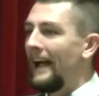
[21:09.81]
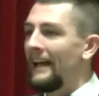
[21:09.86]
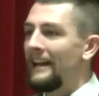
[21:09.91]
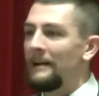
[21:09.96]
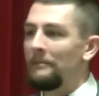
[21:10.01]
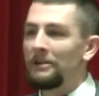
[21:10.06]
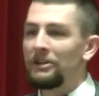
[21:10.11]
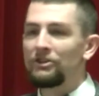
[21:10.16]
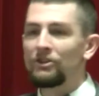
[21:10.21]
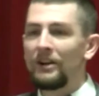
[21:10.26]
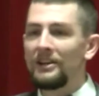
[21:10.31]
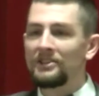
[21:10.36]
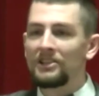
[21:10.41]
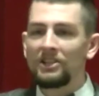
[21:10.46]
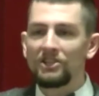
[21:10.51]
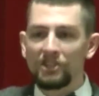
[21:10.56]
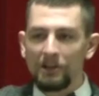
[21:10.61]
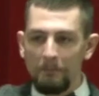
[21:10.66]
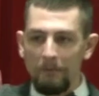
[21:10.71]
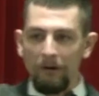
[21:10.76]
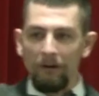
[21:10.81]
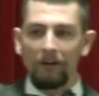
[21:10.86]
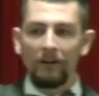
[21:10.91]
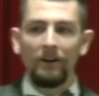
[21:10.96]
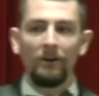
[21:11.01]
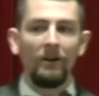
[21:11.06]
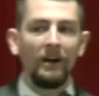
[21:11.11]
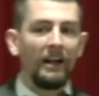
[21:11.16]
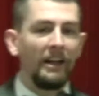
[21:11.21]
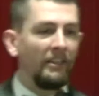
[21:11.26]
And I'm going to trust that
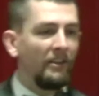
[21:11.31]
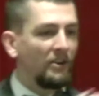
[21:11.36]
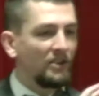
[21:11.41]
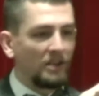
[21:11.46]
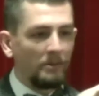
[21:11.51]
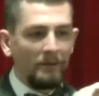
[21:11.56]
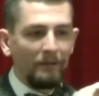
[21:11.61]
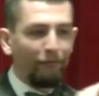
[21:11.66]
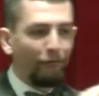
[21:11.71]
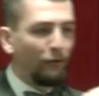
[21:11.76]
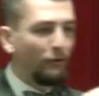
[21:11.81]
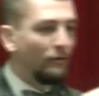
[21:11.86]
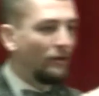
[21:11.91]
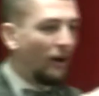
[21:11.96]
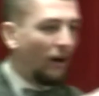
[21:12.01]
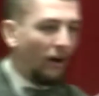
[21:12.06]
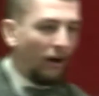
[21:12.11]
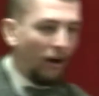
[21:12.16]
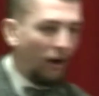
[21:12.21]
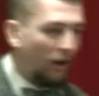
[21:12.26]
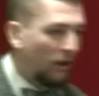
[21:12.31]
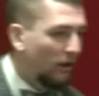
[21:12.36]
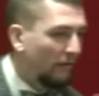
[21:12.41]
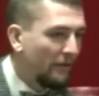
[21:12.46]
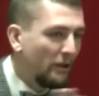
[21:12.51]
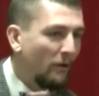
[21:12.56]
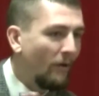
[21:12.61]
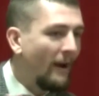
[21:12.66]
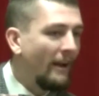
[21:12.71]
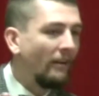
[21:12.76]
tomorrow there's going to be food all
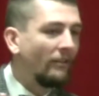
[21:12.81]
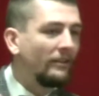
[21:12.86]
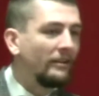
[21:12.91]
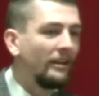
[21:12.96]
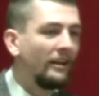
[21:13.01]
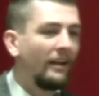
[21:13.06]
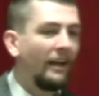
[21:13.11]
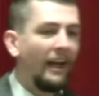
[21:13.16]
over the ground.